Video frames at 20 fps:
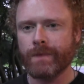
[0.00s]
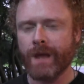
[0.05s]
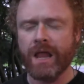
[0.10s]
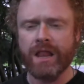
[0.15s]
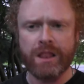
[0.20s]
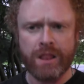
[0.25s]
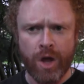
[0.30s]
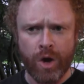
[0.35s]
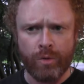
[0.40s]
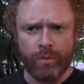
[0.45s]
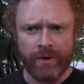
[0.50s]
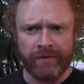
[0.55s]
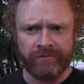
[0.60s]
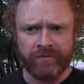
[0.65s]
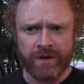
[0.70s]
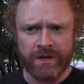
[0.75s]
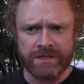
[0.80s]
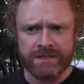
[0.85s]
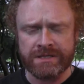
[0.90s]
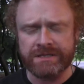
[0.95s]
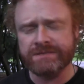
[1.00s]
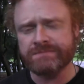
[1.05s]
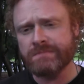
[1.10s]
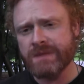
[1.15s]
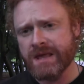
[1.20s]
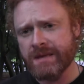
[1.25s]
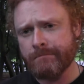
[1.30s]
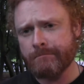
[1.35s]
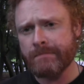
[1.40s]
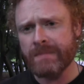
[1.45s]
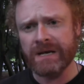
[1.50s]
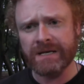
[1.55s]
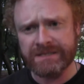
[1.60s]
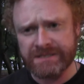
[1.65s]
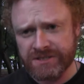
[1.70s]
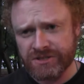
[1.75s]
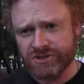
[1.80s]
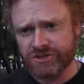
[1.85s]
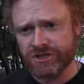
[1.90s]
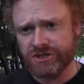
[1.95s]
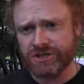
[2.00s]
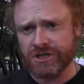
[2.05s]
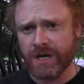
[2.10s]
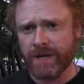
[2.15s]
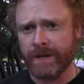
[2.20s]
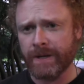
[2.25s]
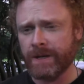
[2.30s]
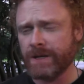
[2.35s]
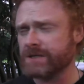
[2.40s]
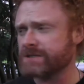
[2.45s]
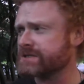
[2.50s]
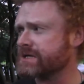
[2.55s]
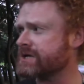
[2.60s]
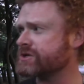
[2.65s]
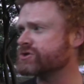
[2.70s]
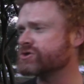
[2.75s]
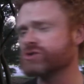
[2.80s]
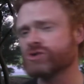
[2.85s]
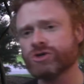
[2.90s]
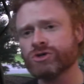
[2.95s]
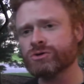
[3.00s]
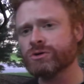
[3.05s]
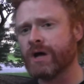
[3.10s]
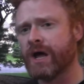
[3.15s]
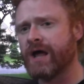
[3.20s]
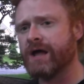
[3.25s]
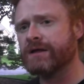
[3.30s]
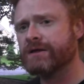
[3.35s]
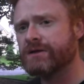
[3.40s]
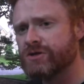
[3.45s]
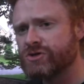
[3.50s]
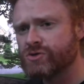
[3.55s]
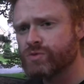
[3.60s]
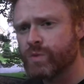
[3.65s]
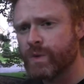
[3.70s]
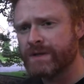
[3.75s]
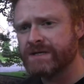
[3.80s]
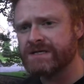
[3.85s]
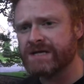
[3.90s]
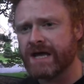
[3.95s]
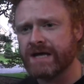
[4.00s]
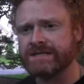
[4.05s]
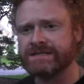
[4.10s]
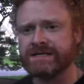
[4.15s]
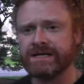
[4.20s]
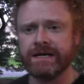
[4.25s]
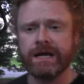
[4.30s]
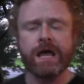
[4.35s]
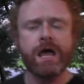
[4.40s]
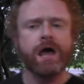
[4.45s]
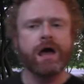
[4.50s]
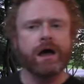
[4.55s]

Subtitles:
Hello my friends, it is me, Militant Ginger. It is June 8th, 2018.